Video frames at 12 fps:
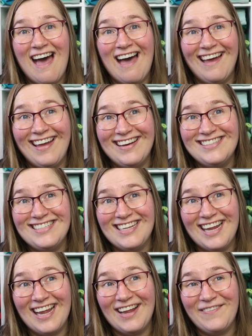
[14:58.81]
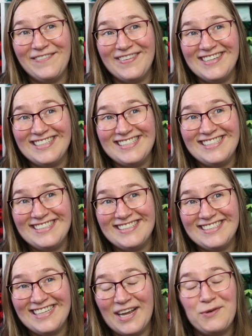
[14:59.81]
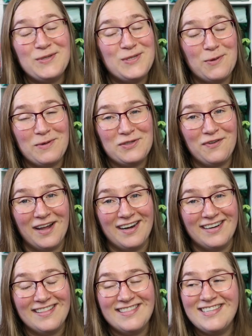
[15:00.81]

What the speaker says: and it was so much fun.